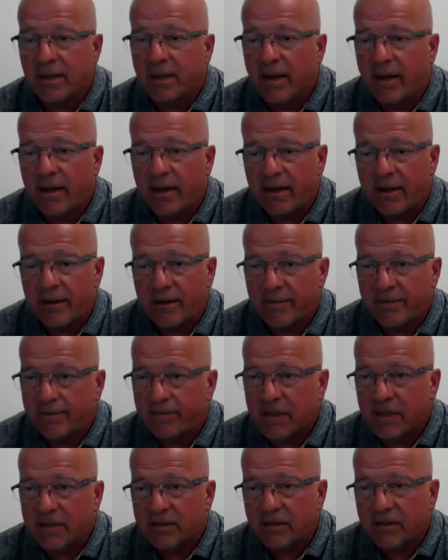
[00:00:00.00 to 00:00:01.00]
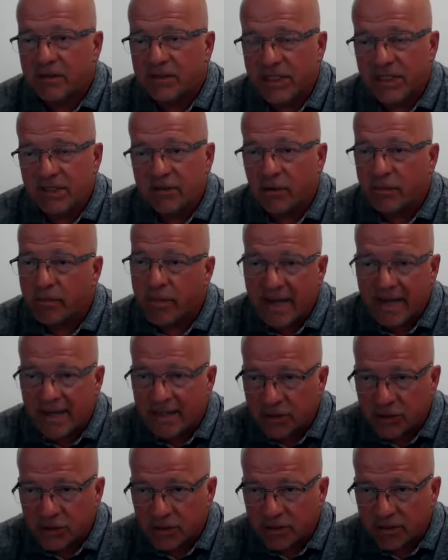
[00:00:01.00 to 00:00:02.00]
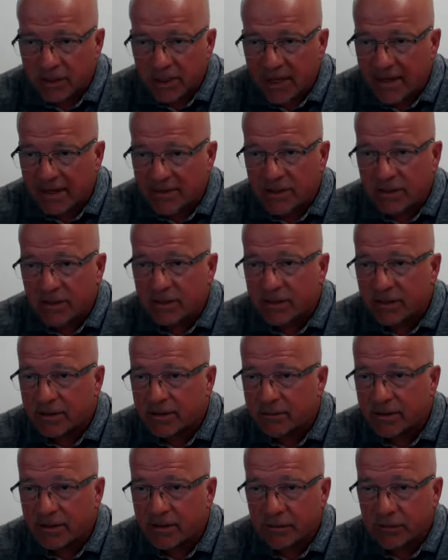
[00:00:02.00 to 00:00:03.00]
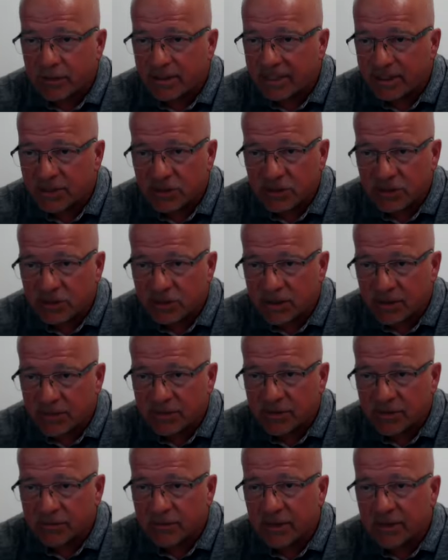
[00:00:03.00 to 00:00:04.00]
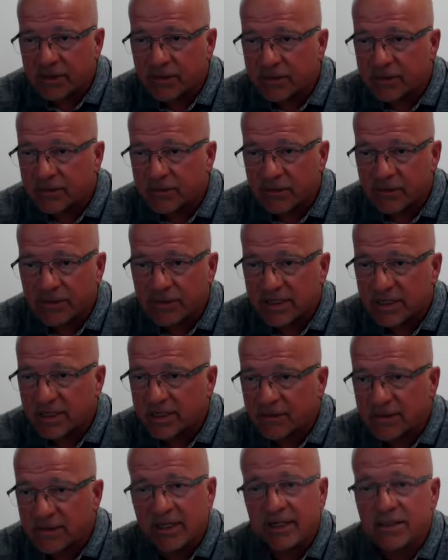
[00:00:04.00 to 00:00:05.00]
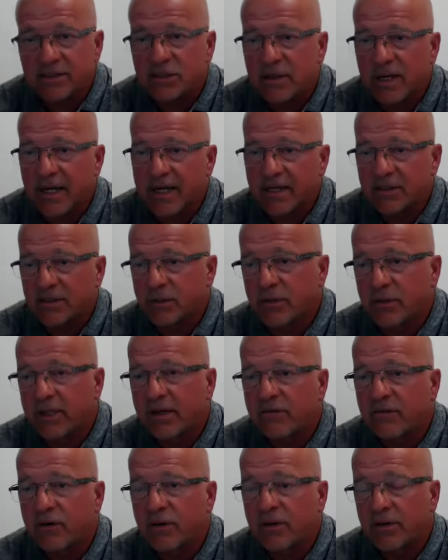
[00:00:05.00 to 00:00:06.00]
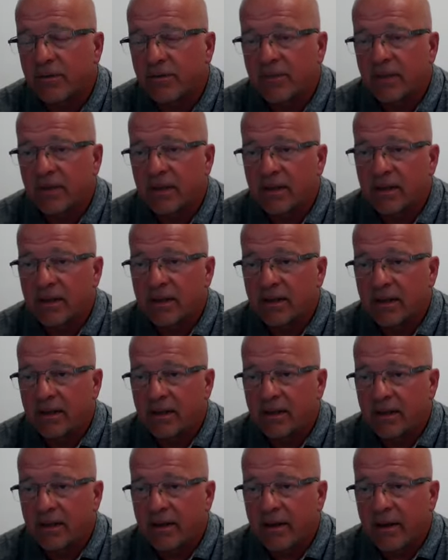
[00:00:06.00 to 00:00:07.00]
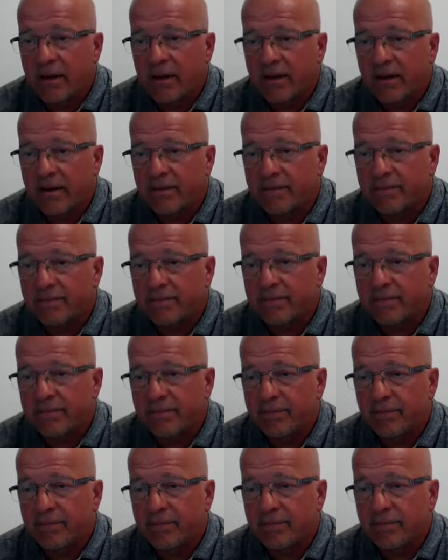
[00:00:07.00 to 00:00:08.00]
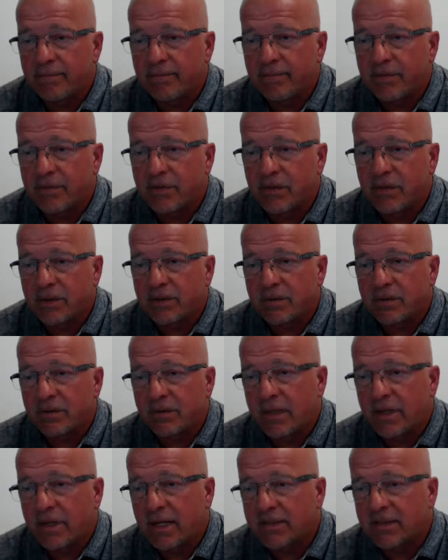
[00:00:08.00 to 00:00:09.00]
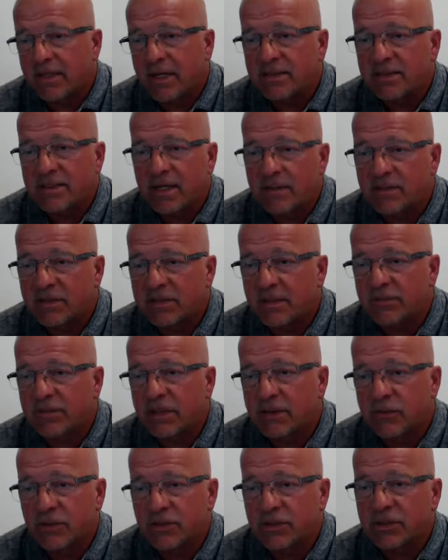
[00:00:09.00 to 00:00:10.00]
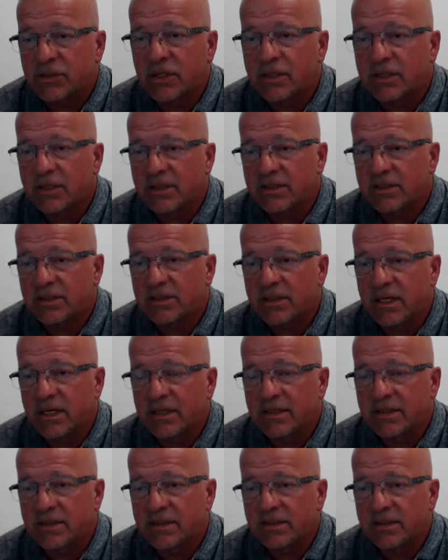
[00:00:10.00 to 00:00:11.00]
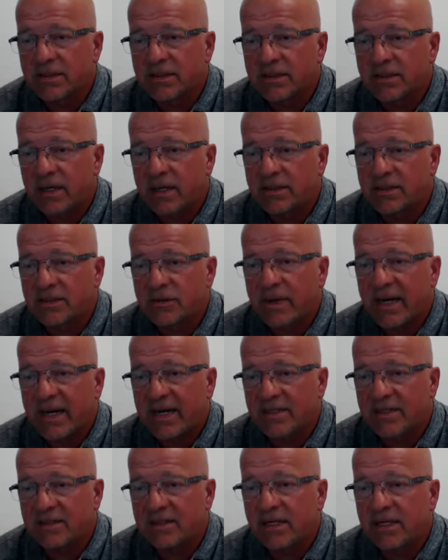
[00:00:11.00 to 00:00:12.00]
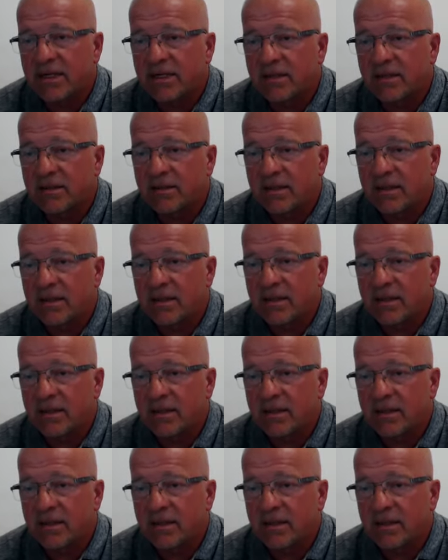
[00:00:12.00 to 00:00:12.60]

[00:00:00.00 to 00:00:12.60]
um, you know the senior manager that has all the the relationships for all the different sales contracts whatever um, so yeah a lot of times something will start as as as buy sell